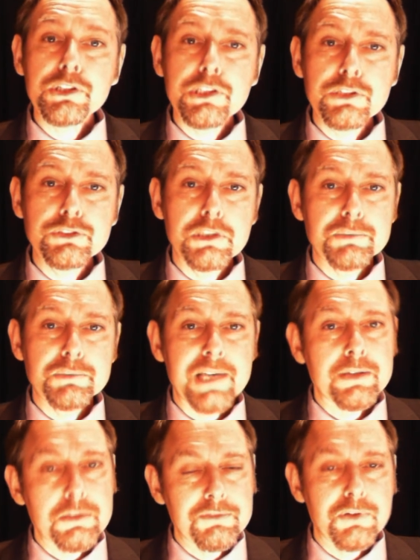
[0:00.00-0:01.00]
YouTube
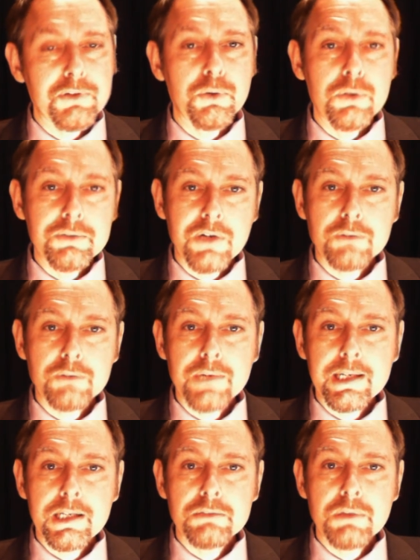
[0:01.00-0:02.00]
channel for all of our
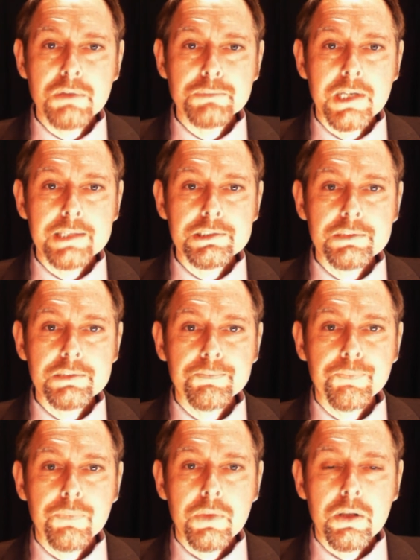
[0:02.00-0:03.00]
regular updates.
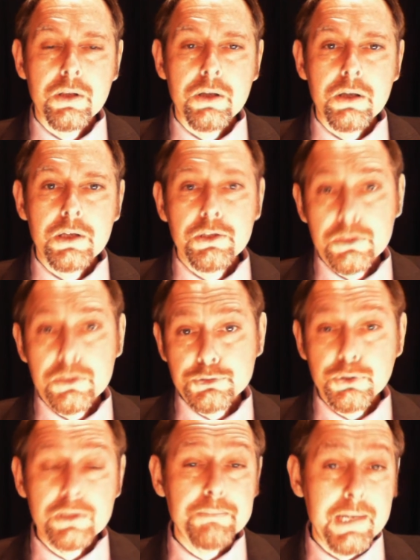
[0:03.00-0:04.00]
You can
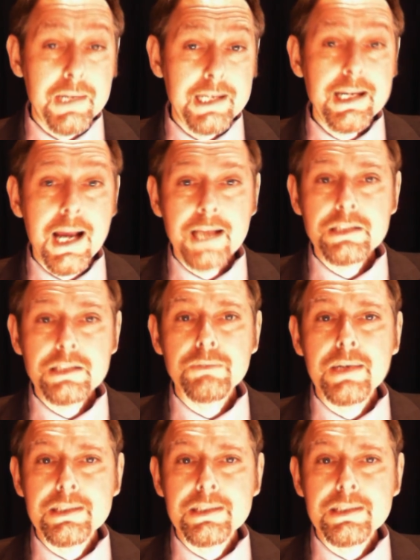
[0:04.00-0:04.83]
join me and the